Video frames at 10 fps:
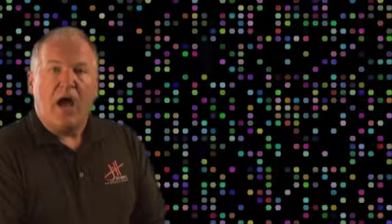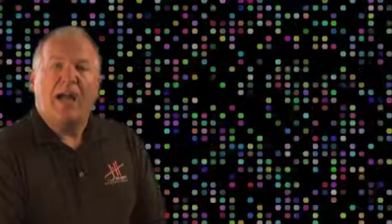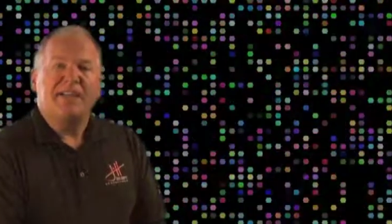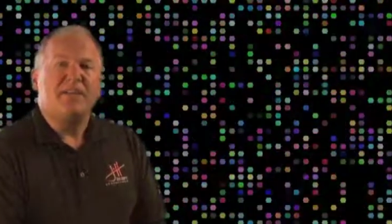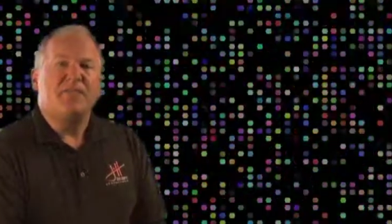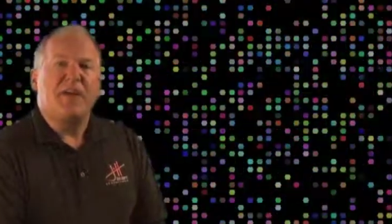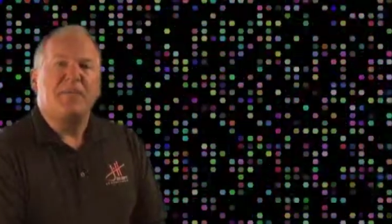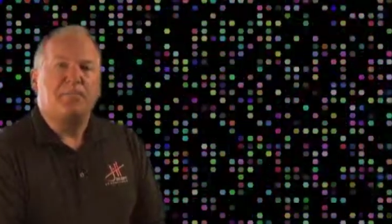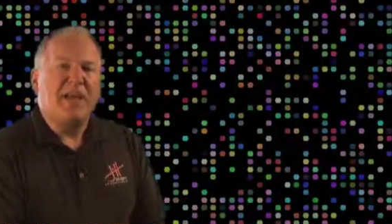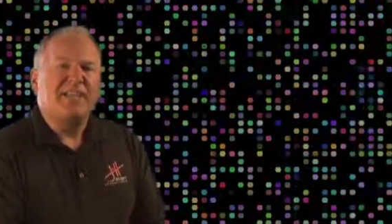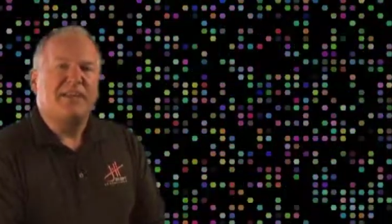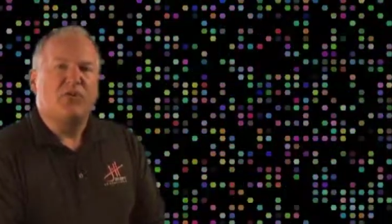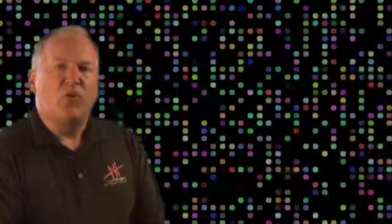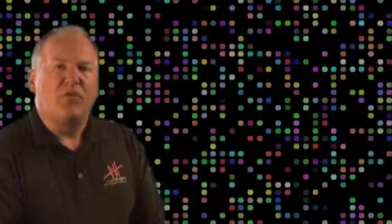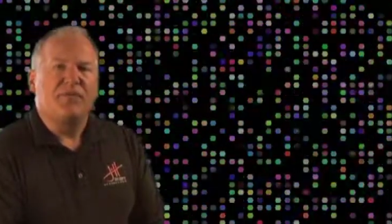identify the basic
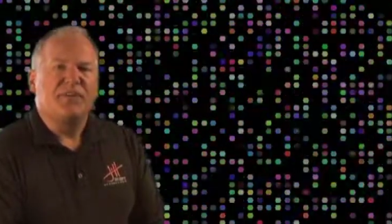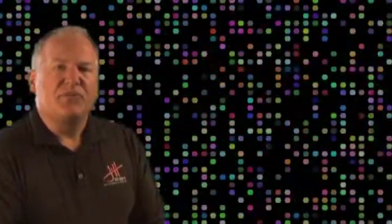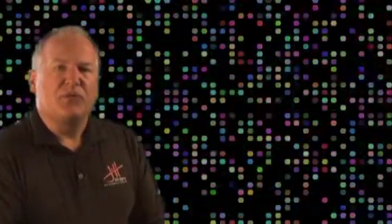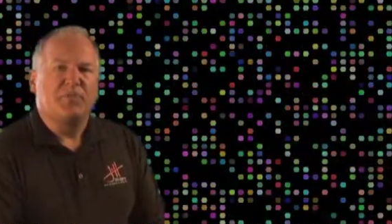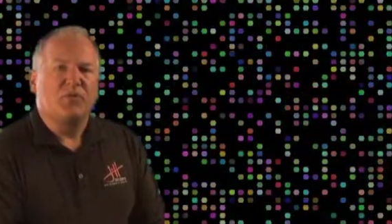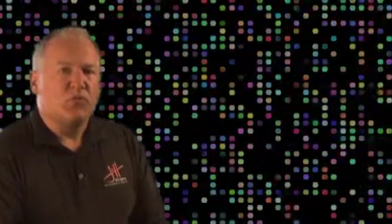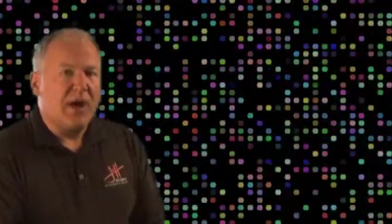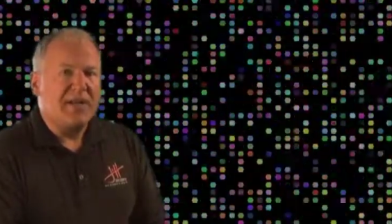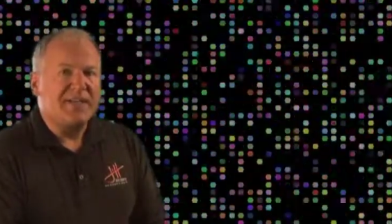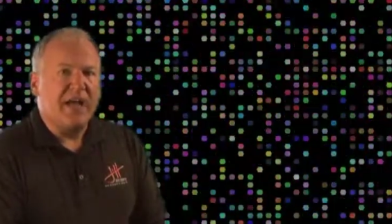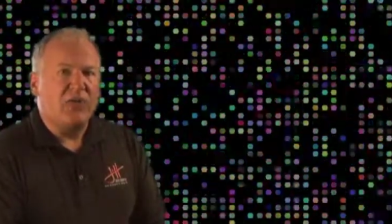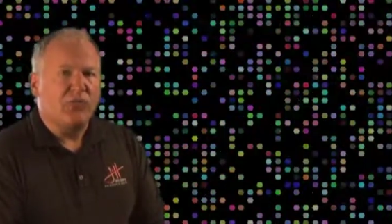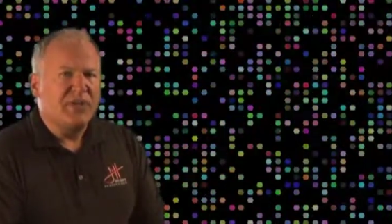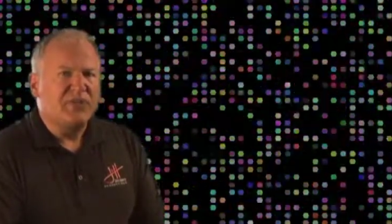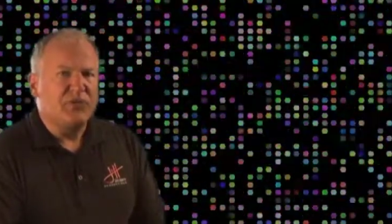goal of this script and write it down.
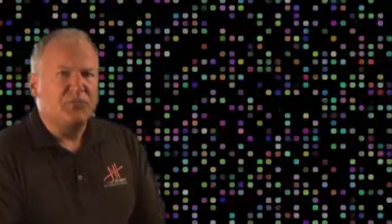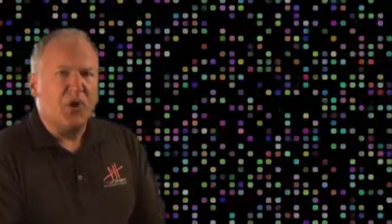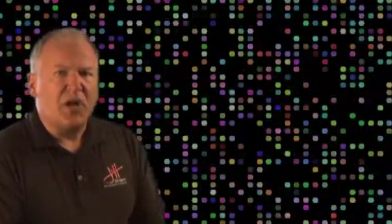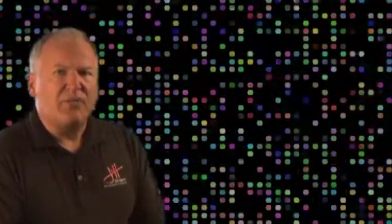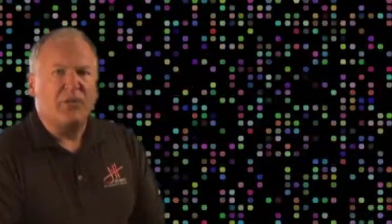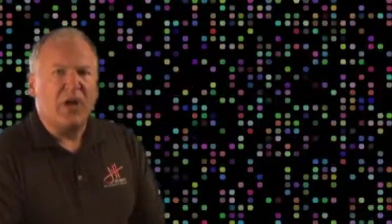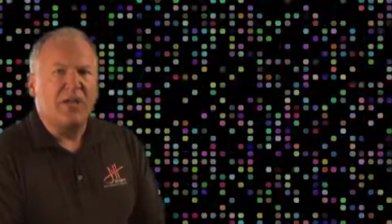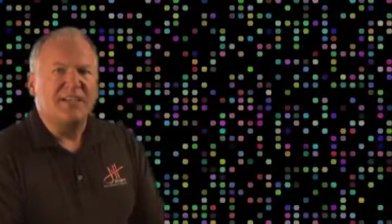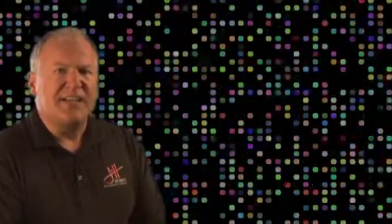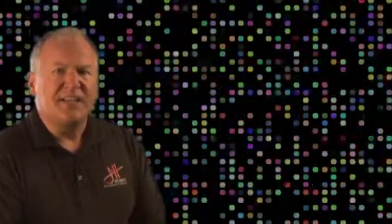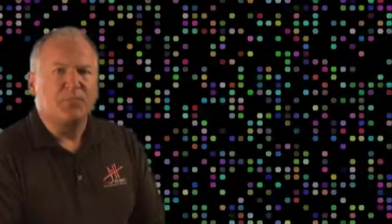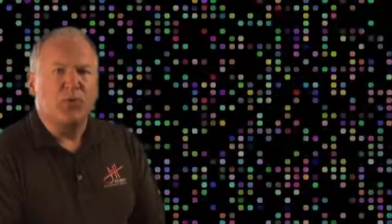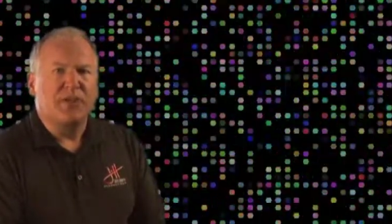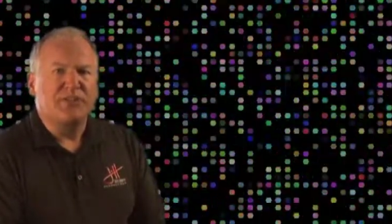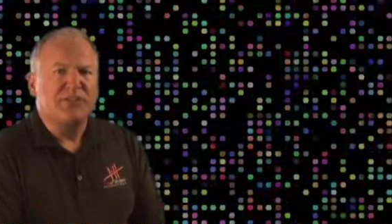Research product for content
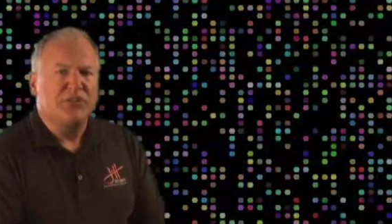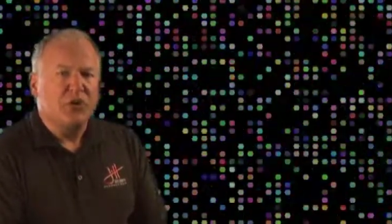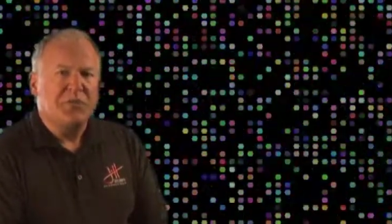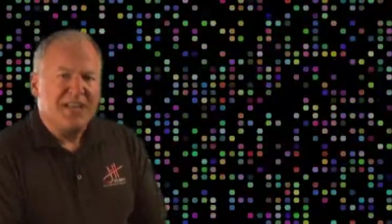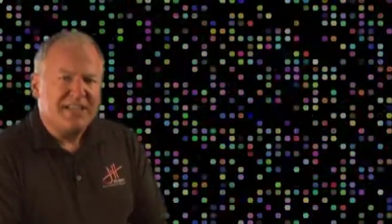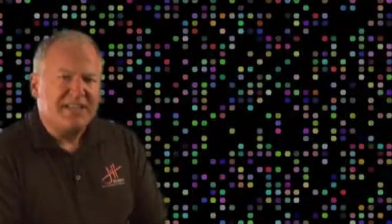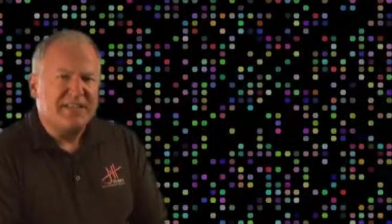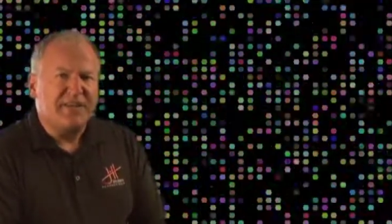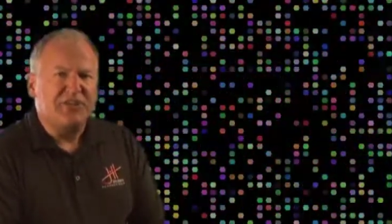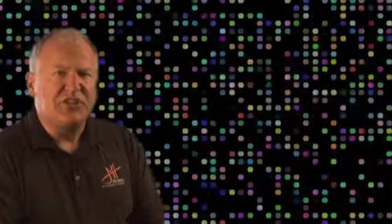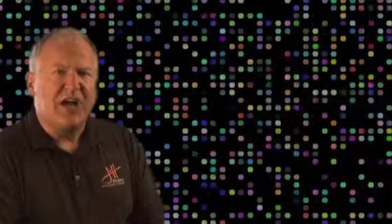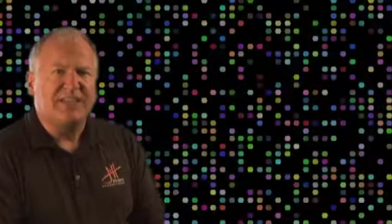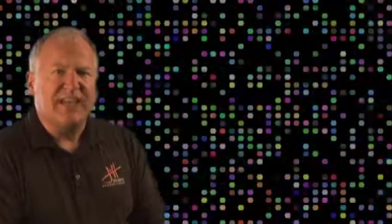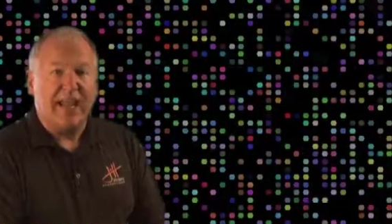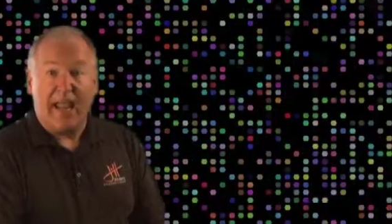inspiration, determine the necessary
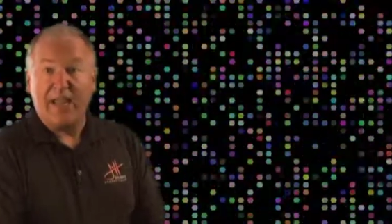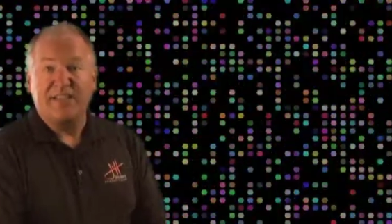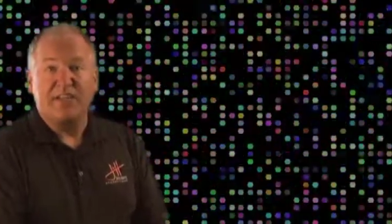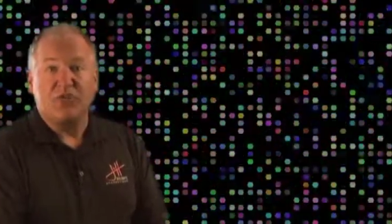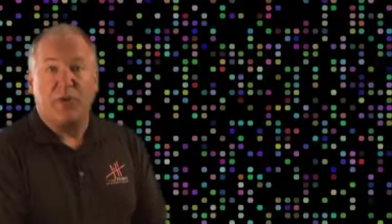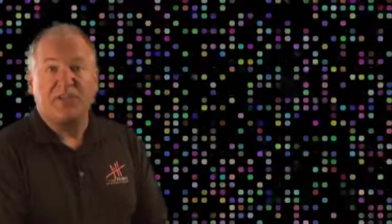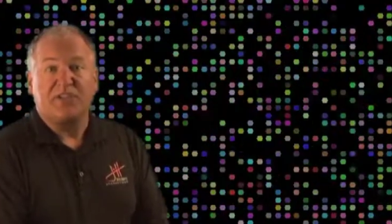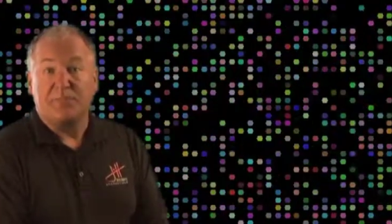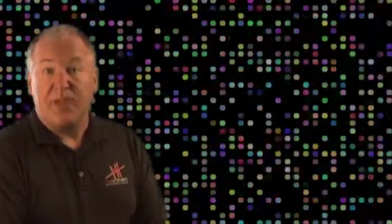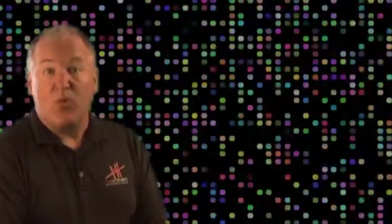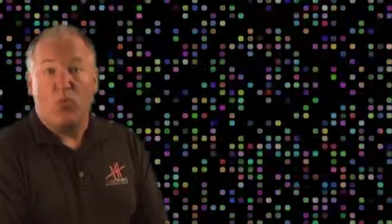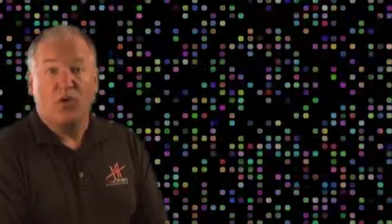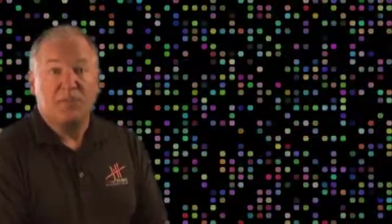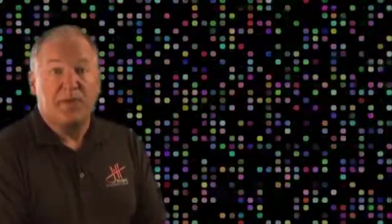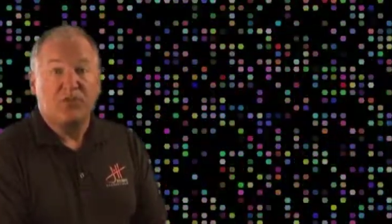shots and any situations that may
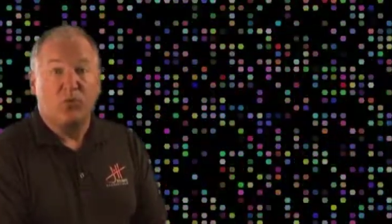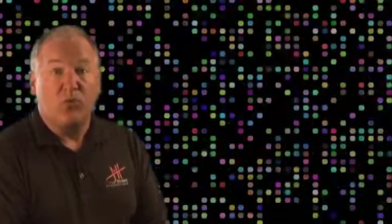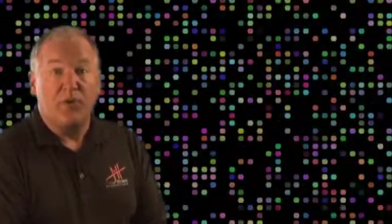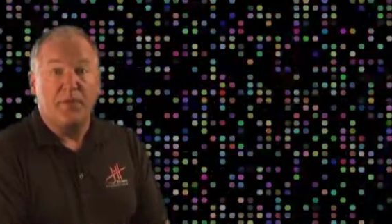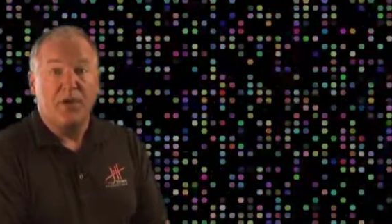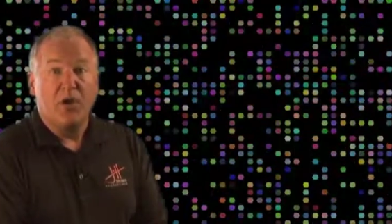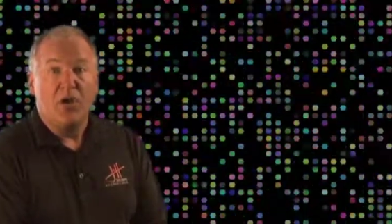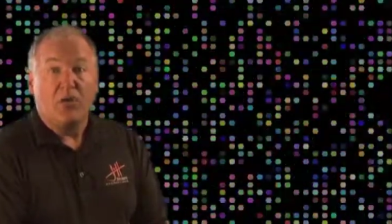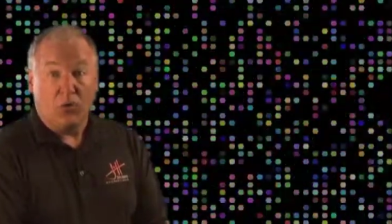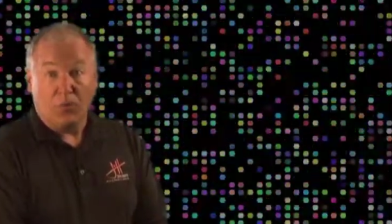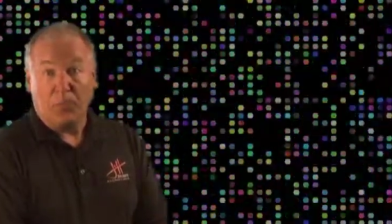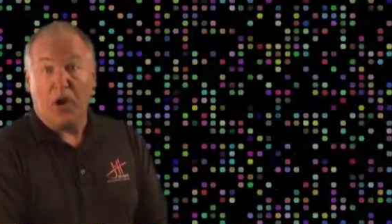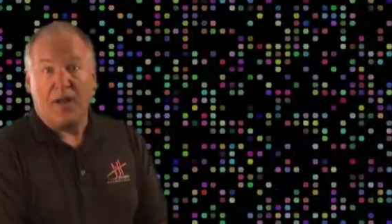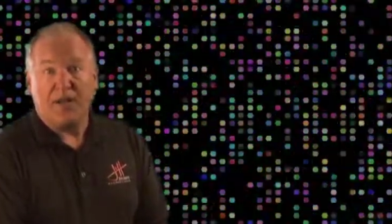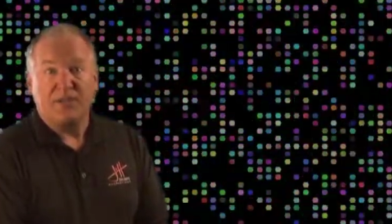warrant special equipment or
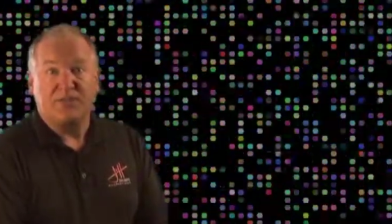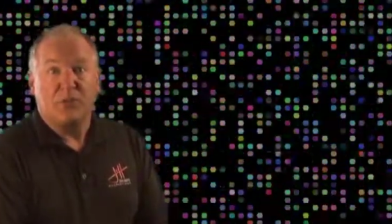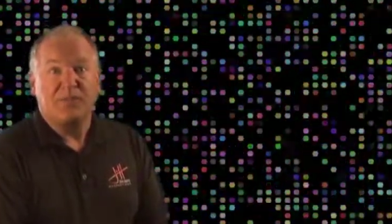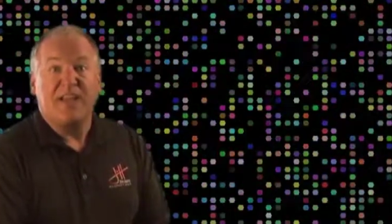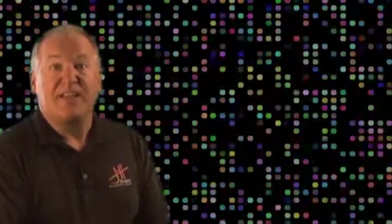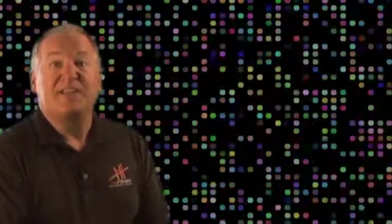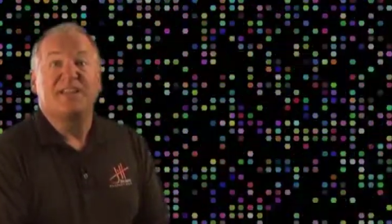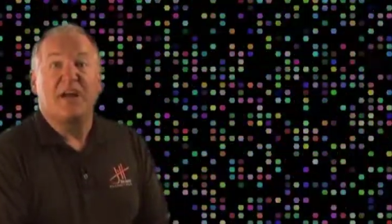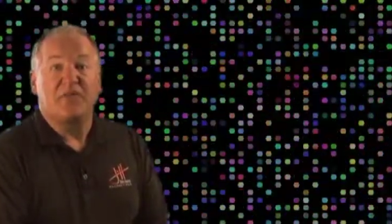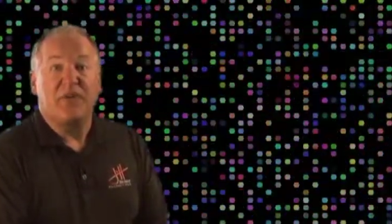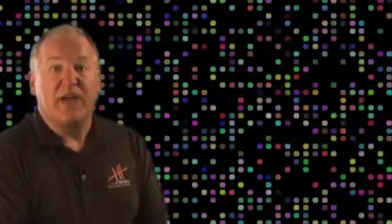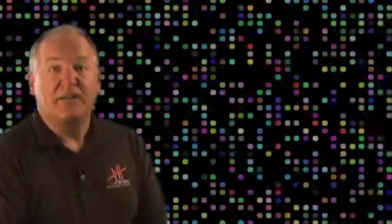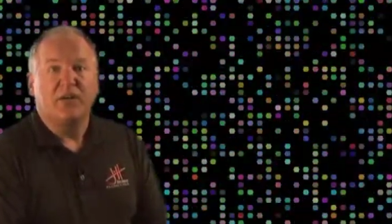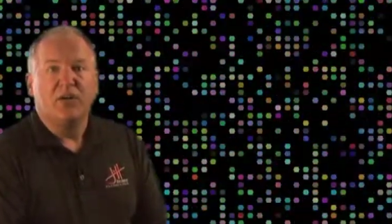products to obtain the desired effect.